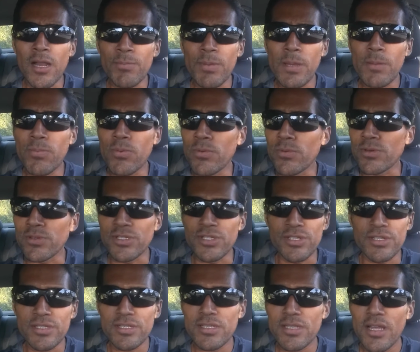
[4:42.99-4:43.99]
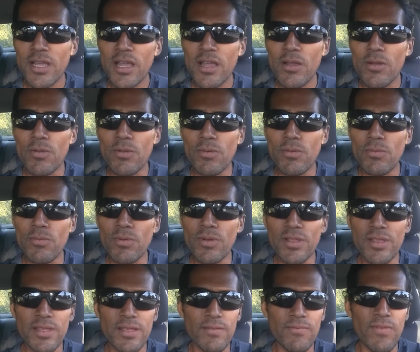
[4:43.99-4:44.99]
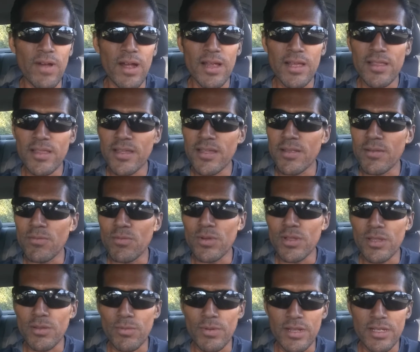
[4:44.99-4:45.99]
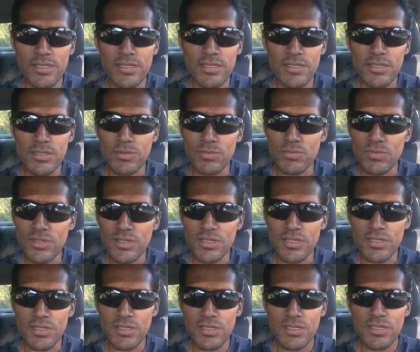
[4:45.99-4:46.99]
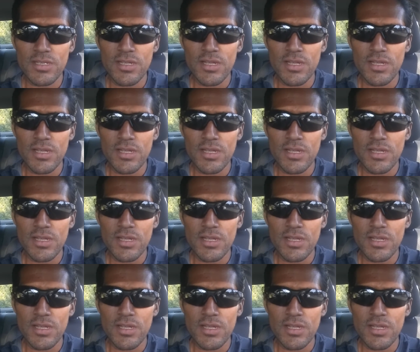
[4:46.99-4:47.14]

of people were just really violent and really racist and really just